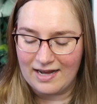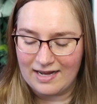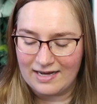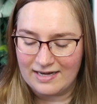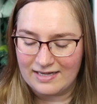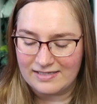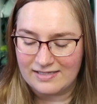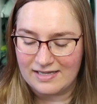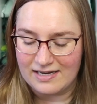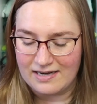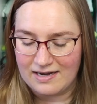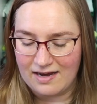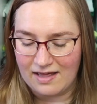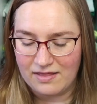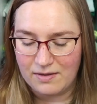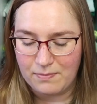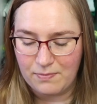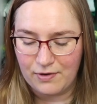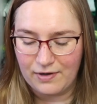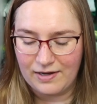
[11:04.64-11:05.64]
it is
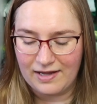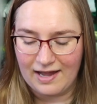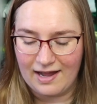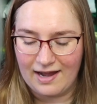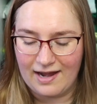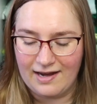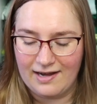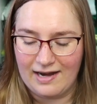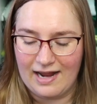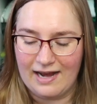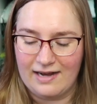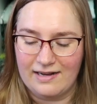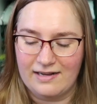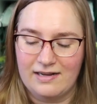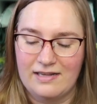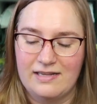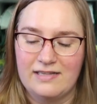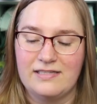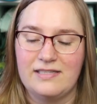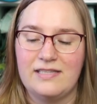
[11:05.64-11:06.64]
another brocade, and
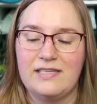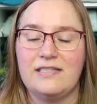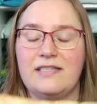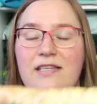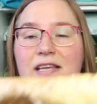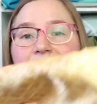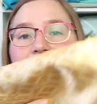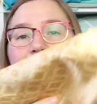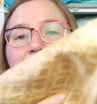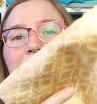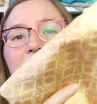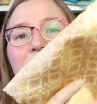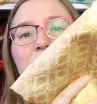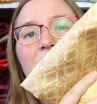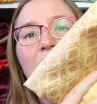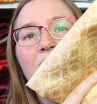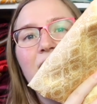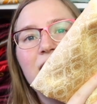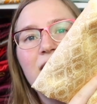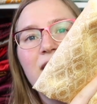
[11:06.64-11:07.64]
it is this
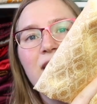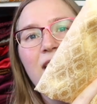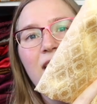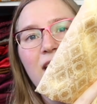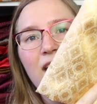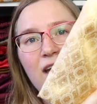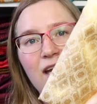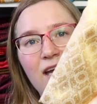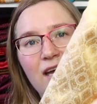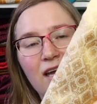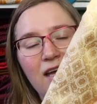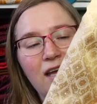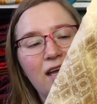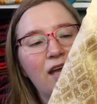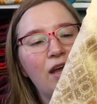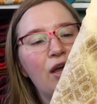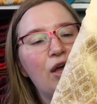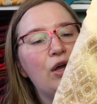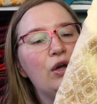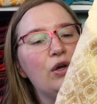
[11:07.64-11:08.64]
stunning
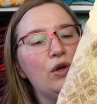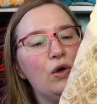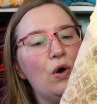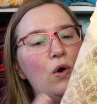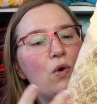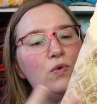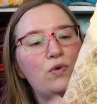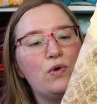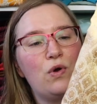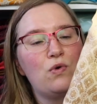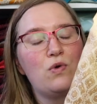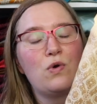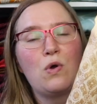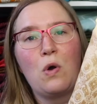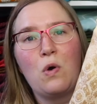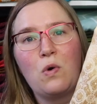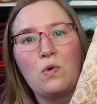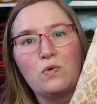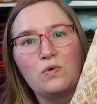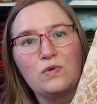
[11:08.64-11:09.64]
gold on
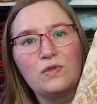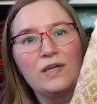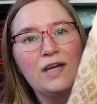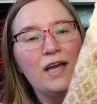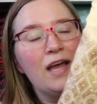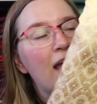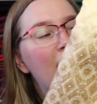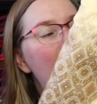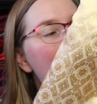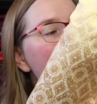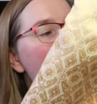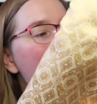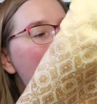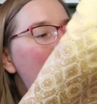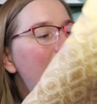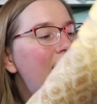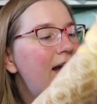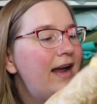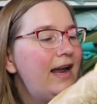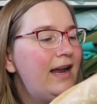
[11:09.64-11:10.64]
gold.
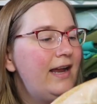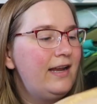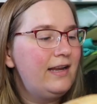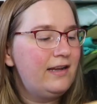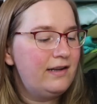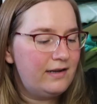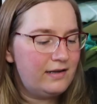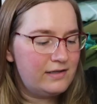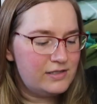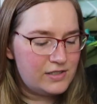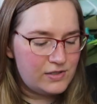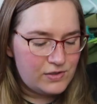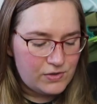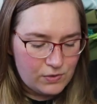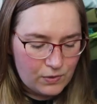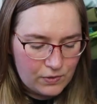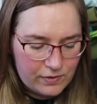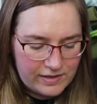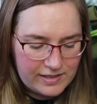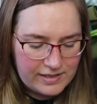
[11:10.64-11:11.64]
I
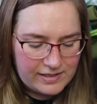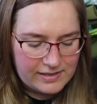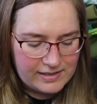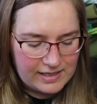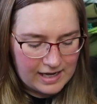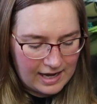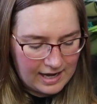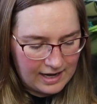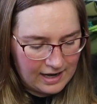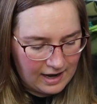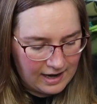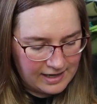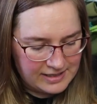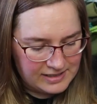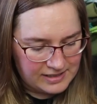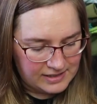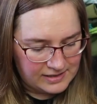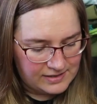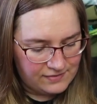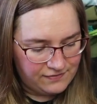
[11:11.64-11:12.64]
saw this and I
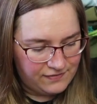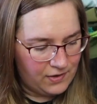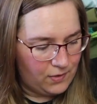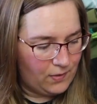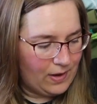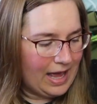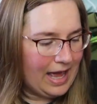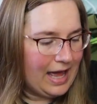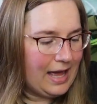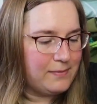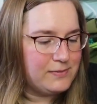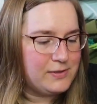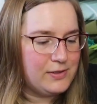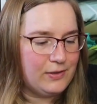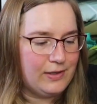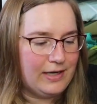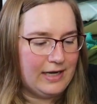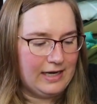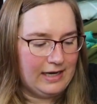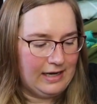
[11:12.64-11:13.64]
just fell
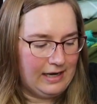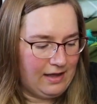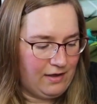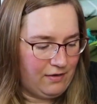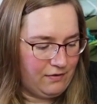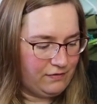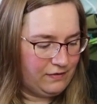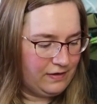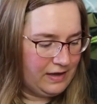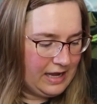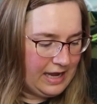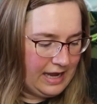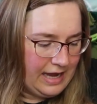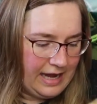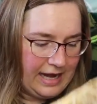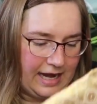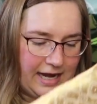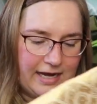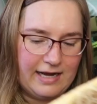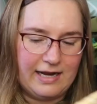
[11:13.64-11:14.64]
absolutely in love.
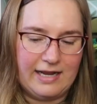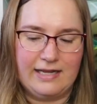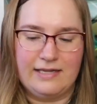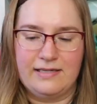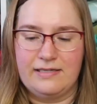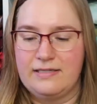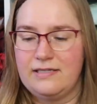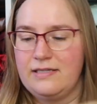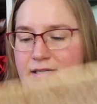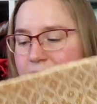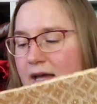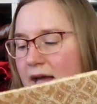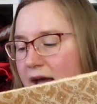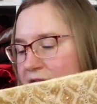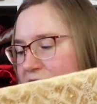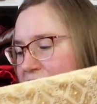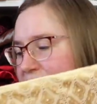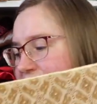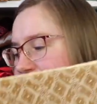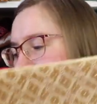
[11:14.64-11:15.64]
It is a
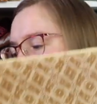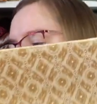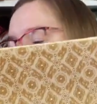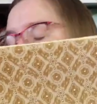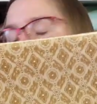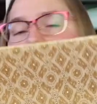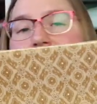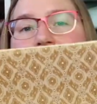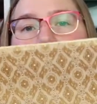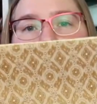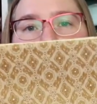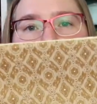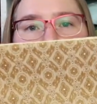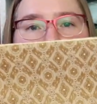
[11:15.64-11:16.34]
fair,